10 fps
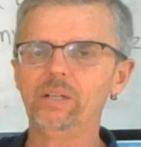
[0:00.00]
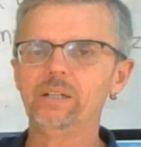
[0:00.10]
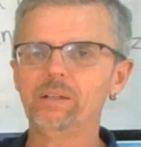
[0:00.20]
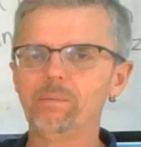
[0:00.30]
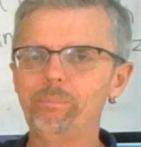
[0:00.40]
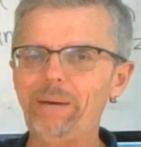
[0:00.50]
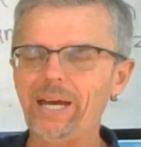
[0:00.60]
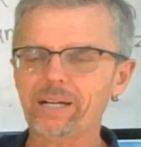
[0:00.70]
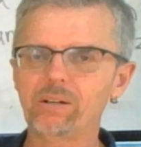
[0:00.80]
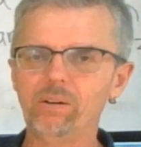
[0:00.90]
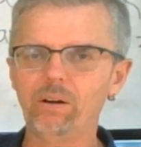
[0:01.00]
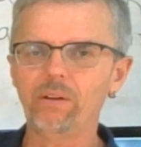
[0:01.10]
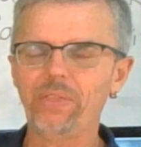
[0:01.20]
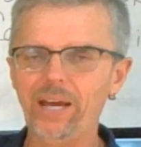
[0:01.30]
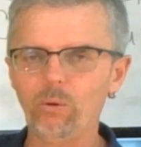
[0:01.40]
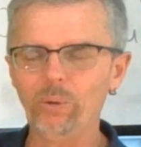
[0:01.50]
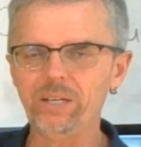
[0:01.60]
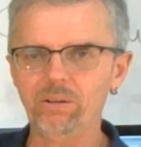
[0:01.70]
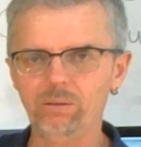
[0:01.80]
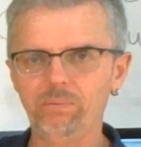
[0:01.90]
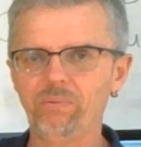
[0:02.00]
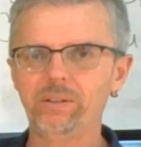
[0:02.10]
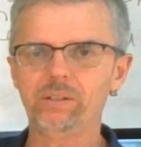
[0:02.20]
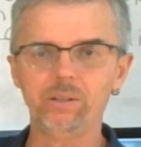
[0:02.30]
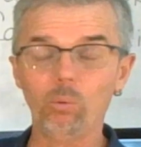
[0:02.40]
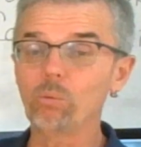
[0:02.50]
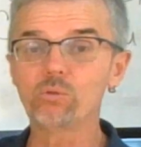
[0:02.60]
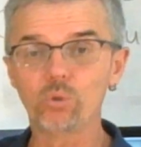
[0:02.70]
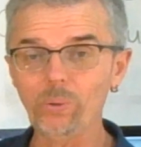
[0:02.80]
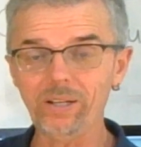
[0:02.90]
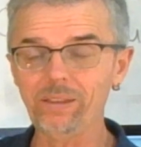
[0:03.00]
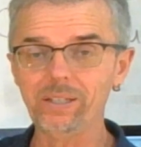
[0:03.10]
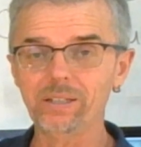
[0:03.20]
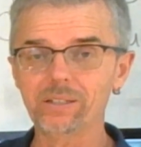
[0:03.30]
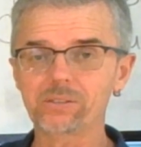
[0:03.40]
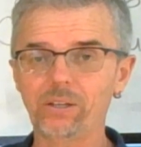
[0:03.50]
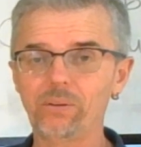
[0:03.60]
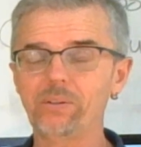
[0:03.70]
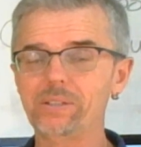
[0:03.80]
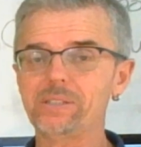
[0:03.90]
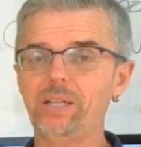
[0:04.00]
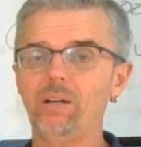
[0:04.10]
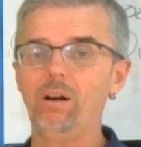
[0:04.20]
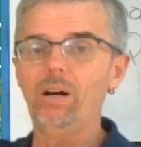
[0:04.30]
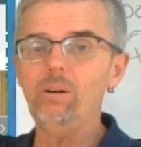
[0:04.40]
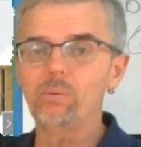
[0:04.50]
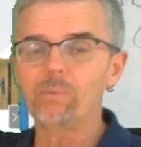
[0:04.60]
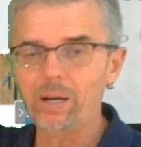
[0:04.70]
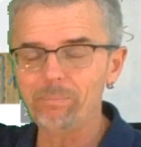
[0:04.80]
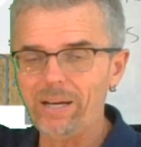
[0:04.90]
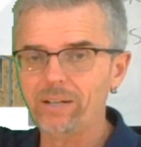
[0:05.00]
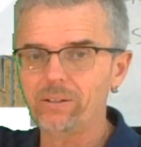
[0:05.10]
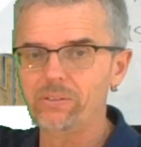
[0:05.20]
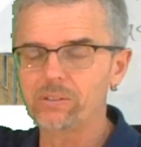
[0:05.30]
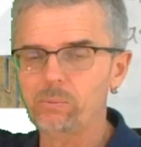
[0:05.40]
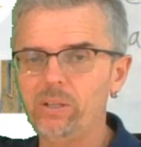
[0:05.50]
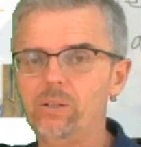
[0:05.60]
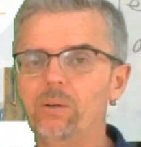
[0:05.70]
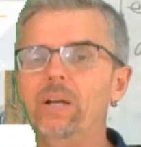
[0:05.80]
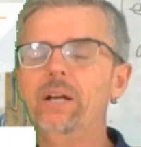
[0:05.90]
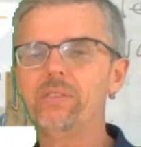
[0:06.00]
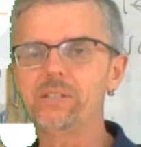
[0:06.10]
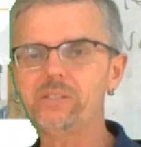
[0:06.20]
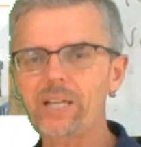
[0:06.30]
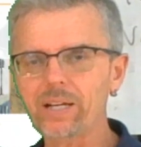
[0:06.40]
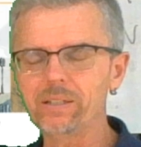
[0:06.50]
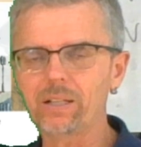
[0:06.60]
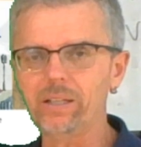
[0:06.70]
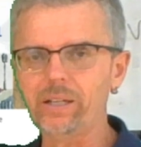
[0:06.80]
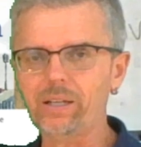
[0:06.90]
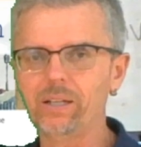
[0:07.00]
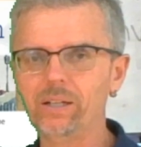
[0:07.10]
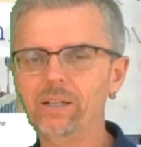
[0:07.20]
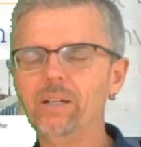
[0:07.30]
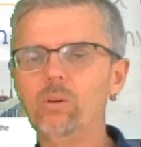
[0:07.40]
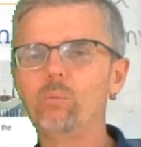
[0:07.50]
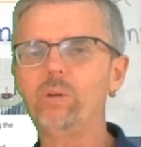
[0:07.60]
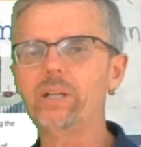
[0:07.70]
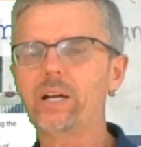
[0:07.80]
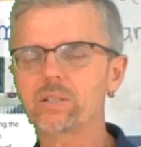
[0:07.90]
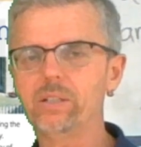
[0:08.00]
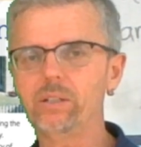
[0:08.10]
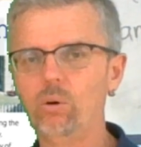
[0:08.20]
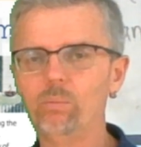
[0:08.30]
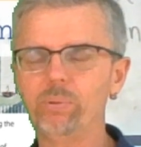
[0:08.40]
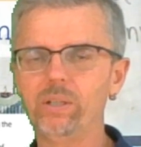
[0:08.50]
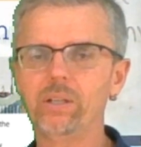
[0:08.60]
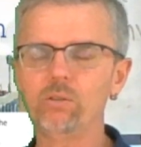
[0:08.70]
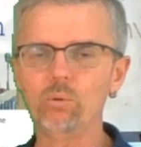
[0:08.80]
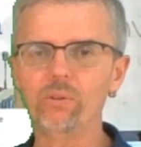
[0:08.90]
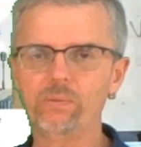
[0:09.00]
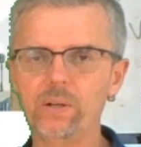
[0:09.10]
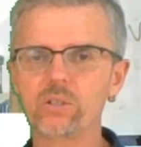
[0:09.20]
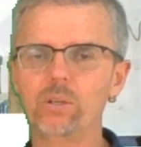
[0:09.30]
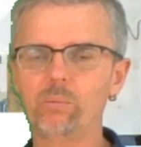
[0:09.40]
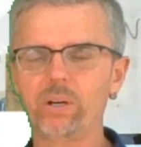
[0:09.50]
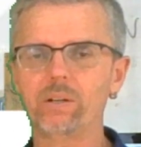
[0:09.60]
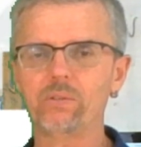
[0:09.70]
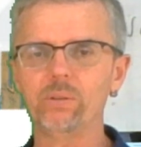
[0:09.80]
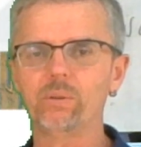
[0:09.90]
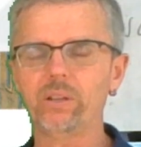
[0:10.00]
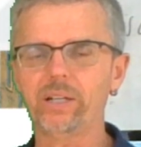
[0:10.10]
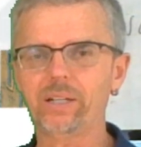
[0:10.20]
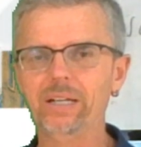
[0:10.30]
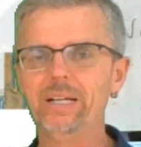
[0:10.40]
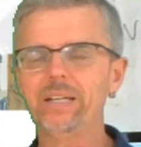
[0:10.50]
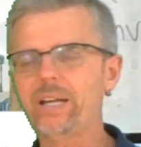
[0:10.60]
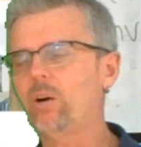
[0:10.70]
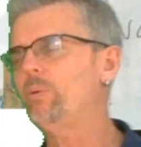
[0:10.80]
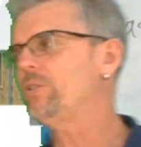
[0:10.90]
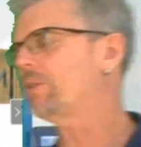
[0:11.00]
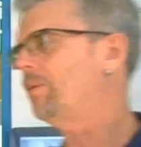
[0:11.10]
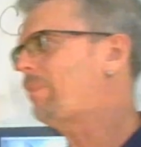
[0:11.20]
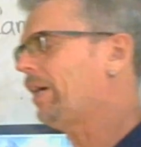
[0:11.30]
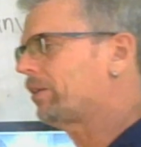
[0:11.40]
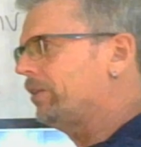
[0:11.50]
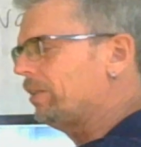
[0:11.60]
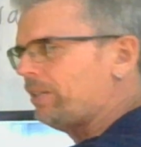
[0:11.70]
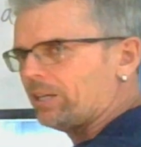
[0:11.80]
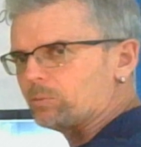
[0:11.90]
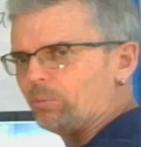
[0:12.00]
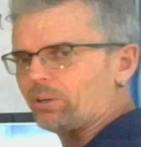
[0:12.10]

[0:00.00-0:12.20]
back on that window. It won't do anything else other than say, oh, I'm back on this window. The second click will actually open and do the function wherever you click. Now when you come back to the textbook,